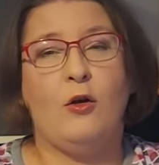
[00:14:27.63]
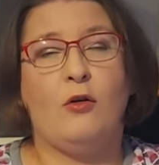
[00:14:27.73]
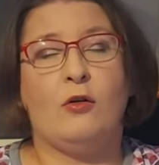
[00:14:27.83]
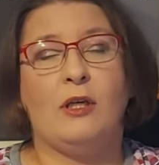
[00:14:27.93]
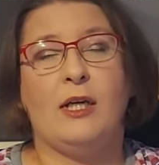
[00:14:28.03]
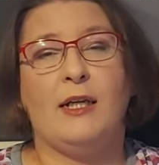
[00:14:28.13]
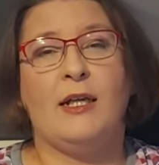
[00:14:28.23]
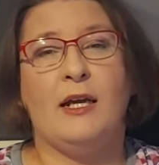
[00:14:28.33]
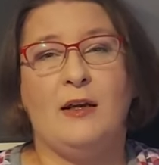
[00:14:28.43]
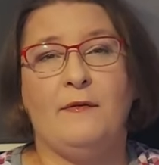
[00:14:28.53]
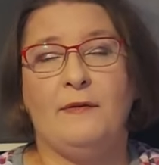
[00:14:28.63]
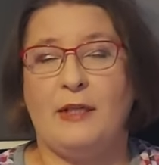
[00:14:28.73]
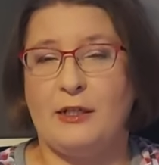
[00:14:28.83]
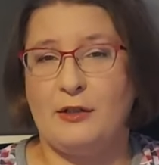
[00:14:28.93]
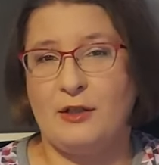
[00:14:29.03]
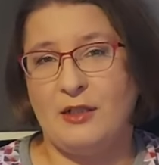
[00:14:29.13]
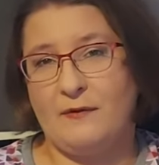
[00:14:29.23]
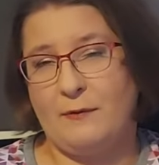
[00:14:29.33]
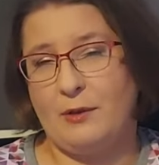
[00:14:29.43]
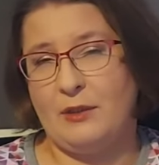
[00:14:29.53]
or I have large
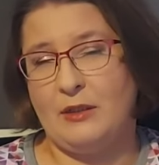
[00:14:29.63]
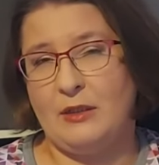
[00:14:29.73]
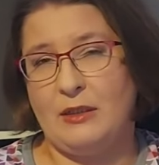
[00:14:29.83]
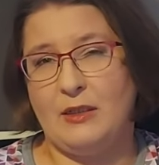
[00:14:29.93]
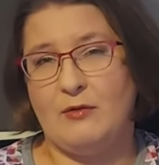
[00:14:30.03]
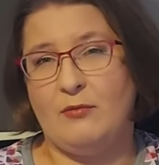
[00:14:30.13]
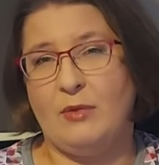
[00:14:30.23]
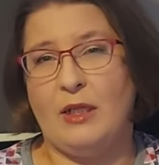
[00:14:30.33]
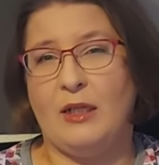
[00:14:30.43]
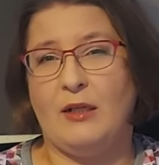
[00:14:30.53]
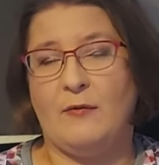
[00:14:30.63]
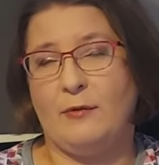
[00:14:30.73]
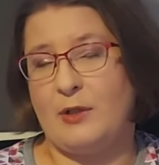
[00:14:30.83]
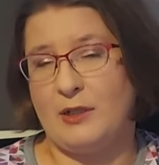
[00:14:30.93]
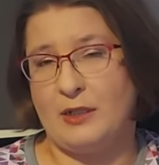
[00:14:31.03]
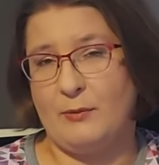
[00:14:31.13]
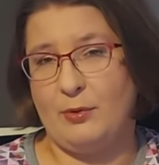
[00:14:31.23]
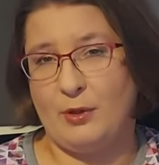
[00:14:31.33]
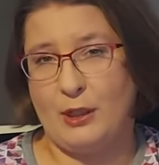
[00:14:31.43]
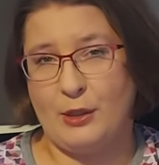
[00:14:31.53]
enough quantities to make, for
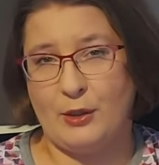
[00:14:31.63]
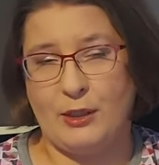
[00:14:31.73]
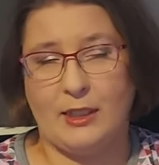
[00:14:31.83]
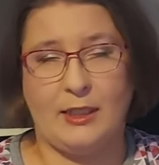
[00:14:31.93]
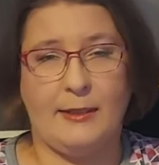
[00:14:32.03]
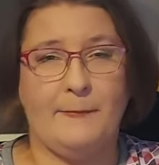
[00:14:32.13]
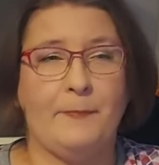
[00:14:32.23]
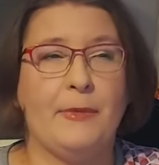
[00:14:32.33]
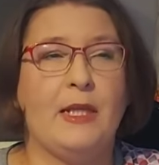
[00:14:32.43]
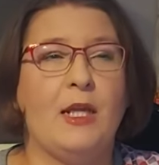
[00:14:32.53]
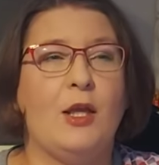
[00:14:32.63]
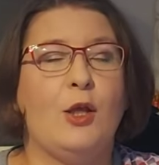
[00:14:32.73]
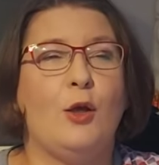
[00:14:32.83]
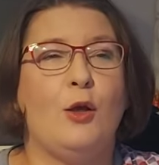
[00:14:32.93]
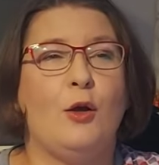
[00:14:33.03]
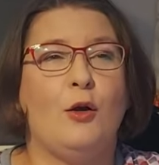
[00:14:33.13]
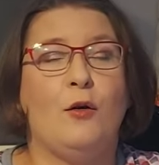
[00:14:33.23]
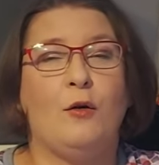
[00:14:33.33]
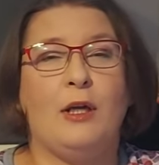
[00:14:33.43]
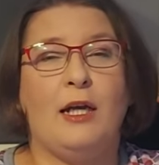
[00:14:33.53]
example, cardigan,
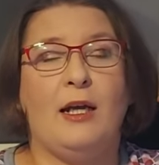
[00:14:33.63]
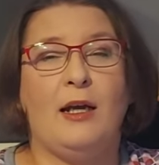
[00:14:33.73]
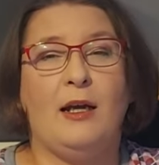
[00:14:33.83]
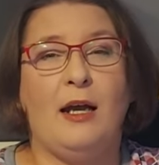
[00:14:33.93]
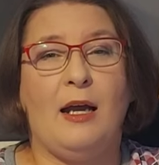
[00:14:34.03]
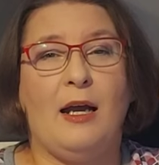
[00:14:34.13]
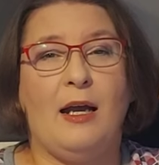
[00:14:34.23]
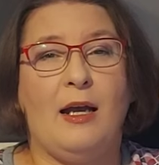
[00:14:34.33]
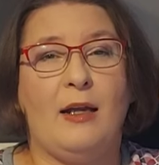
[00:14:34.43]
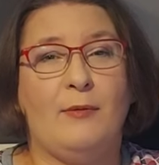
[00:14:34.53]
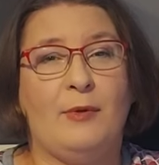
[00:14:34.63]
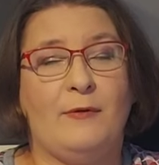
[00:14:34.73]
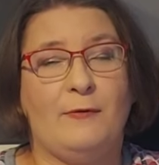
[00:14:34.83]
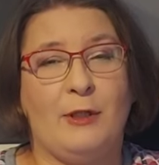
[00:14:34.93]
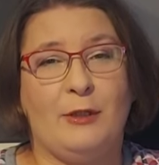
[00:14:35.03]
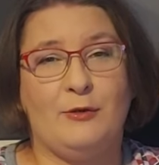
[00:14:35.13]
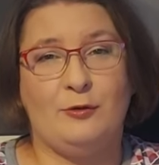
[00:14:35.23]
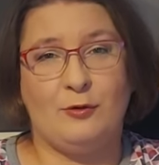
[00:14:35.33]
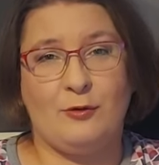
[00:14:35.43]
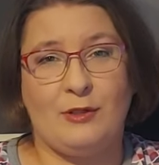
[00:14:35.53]
or I'm afraid
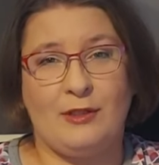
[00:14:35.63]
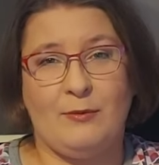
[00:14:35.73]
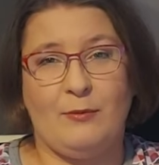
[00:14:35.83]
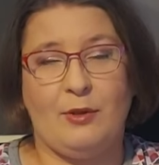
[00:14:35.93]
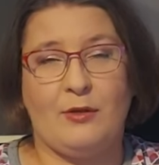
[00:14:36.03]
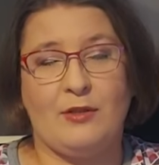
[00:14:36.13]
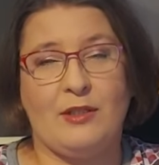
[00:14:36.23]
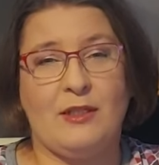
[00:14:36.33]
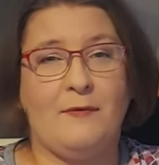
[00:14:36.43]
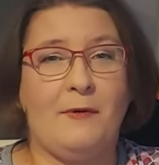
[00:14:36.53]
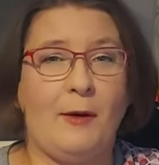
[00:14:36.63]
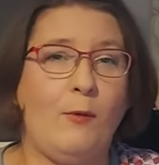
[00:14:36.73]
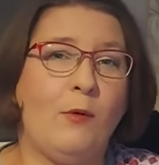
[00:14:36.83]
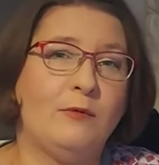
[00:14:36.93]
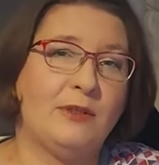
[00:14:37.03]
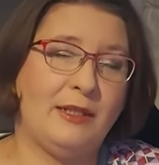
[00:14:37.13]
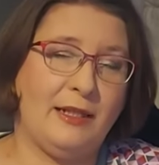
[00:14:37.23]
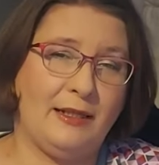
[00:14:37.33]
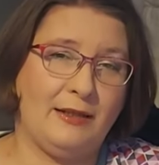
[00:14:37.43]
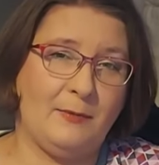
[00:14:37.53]
to use them because if I won't
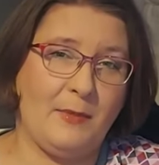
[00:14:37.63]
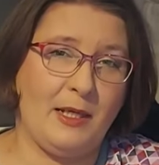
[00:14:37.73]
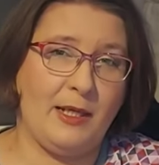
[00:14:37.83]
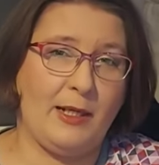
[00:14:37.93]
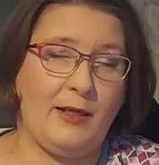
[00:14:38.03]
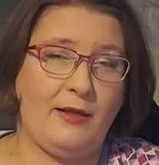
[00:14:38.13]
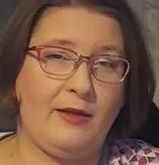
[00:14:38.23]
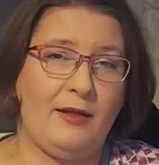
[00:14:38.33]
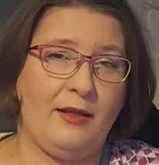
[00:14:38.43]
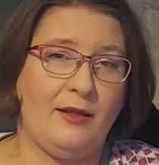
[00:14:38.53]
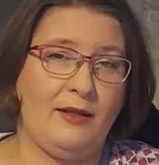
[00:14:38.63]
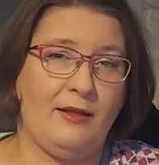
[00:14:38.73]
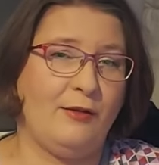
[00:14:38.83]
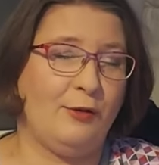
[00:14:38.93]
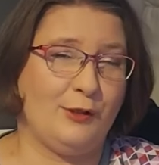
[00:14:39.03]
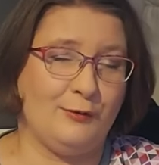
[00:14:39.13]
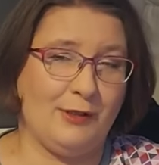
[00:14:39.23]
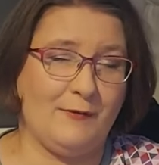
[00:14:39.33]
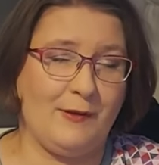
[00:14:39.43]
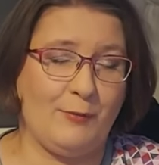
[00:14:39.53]
like the make, then, you know,
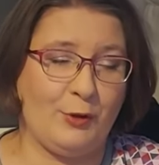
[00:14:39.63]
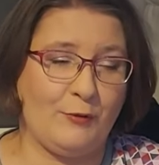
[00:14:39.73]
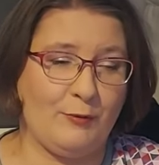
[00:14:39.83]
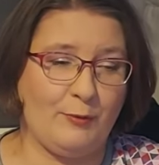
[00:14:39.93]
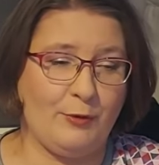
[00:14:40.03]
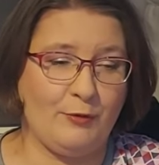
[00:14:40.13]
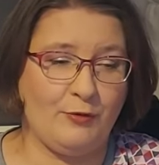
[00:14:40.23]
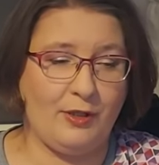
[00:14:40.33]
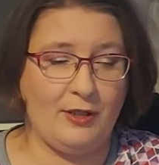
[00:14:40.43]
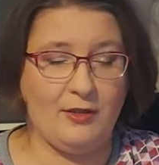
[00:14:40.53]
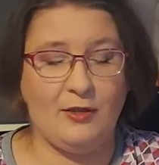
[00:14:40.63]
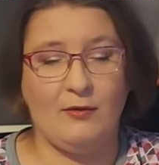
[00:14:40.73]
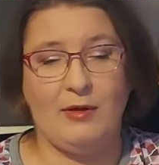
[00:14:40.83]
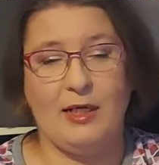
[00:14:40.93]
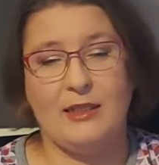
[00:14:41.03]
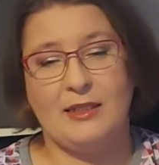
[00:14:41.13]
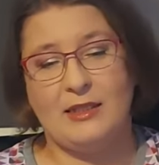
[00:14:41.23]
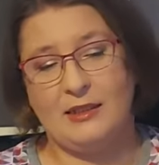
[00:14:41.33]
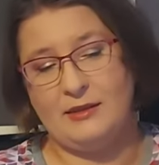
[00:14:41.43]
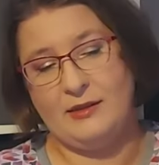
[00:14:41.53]
this fabric will be ruined. So I
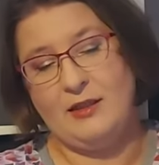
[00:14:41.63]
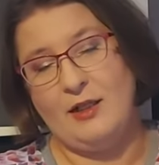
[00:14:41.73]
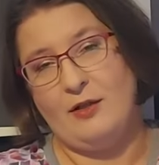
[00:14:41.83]
decided